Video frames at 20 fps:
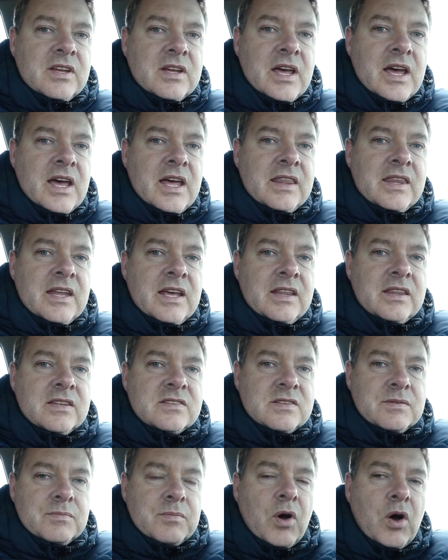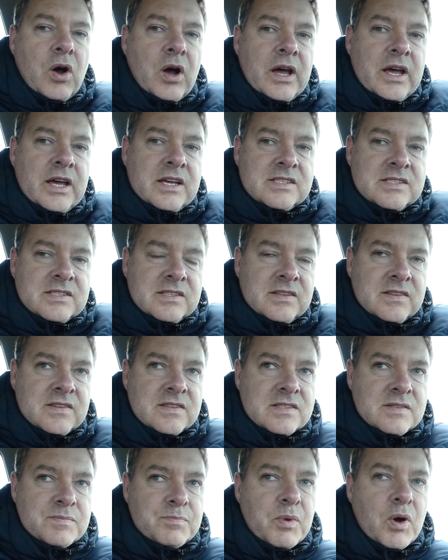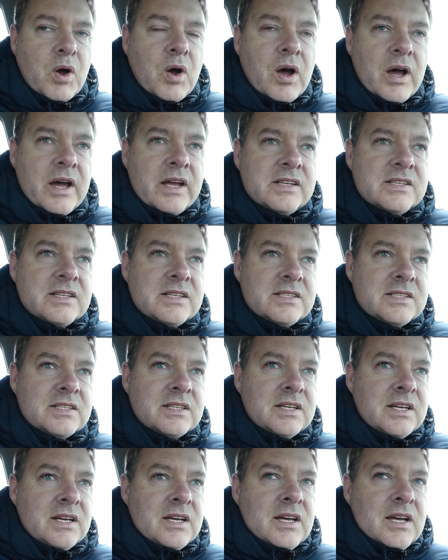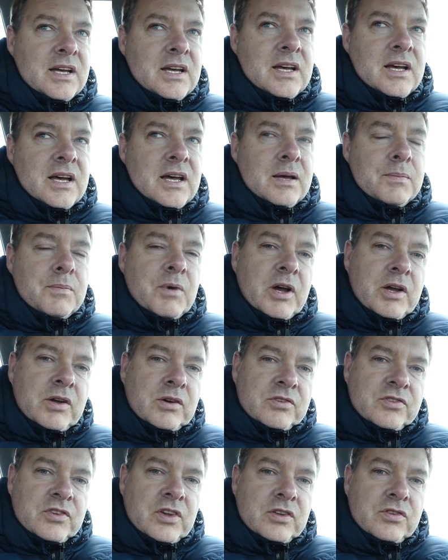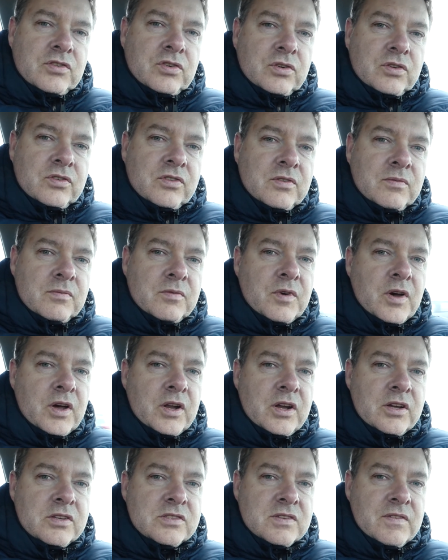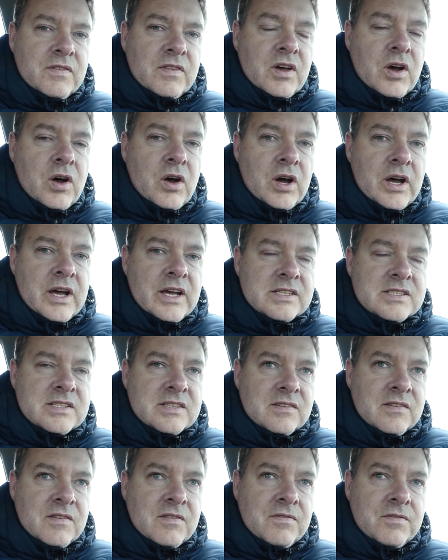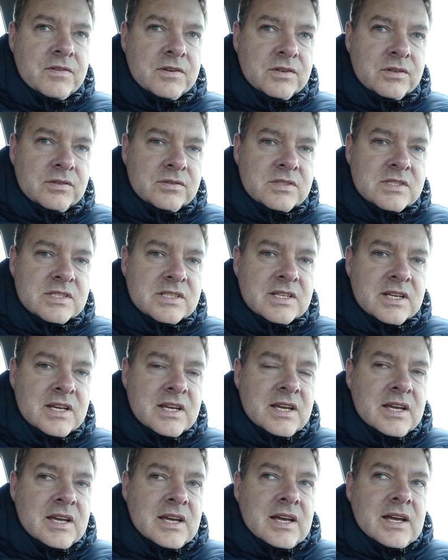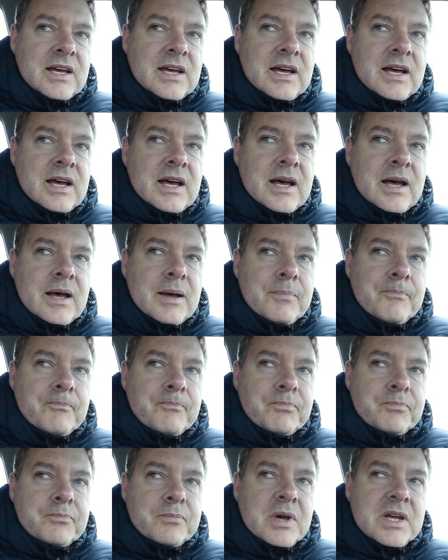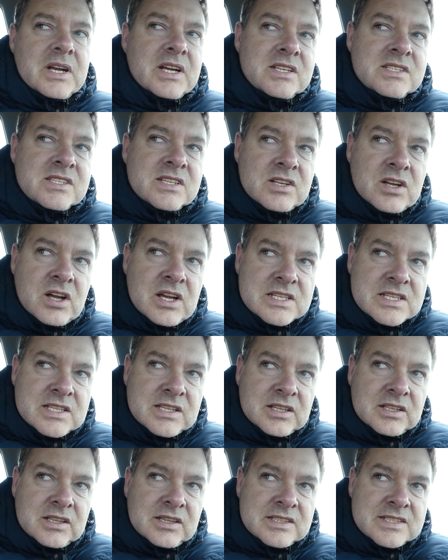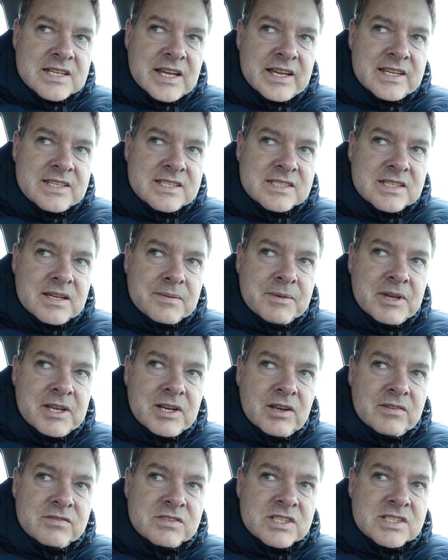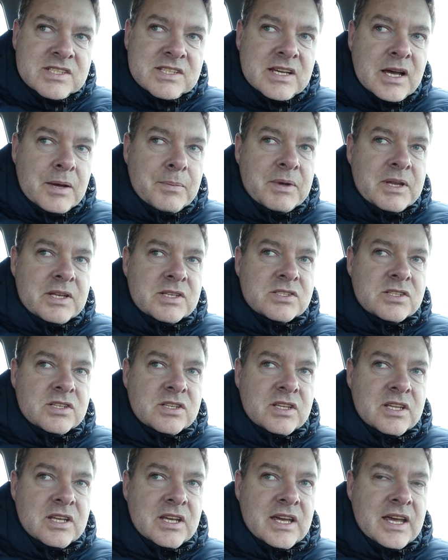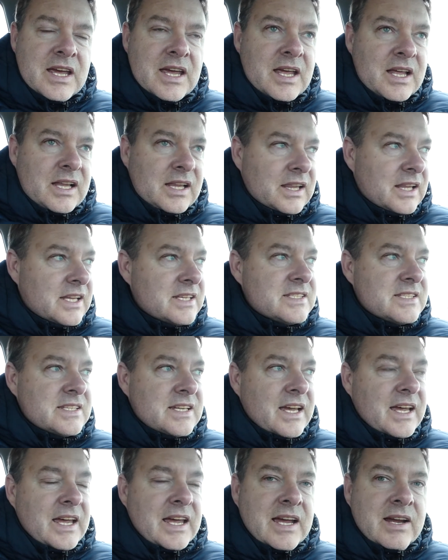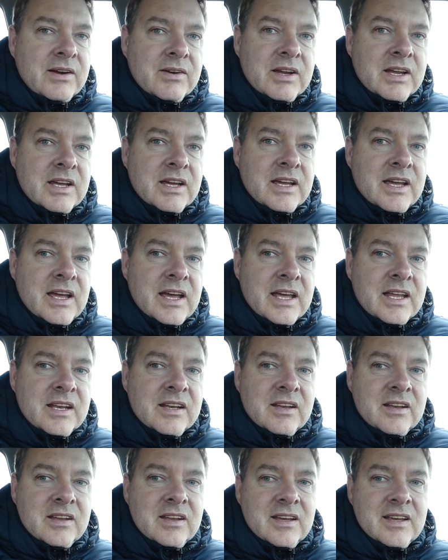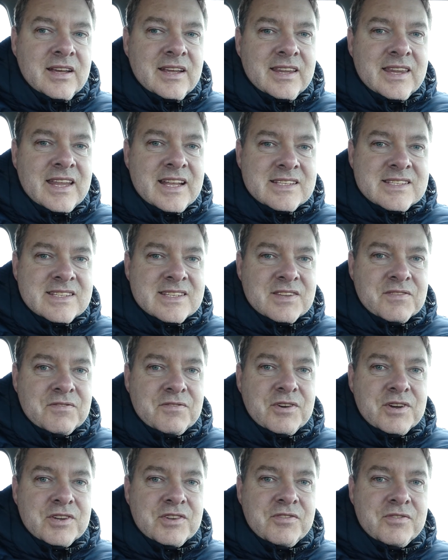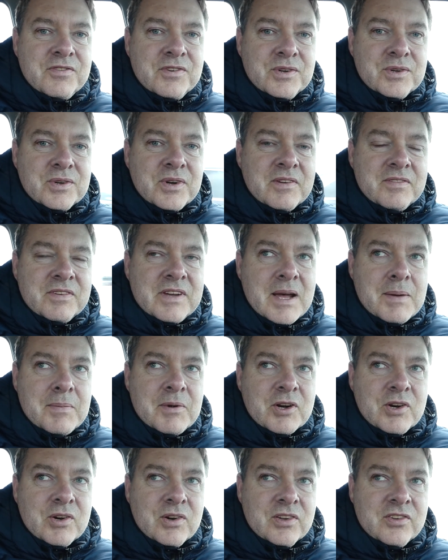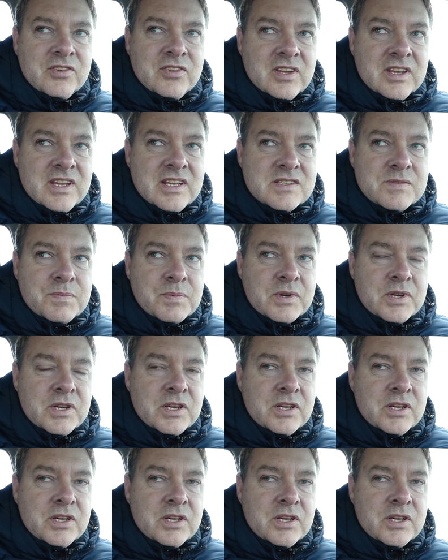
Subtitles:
And then some hyacinths behind it. I also took some photos of the hyacinth fields, but it's a nice little taste. I mean, I've just come into the Lisse area and that's the first field I've come across, so that's pretty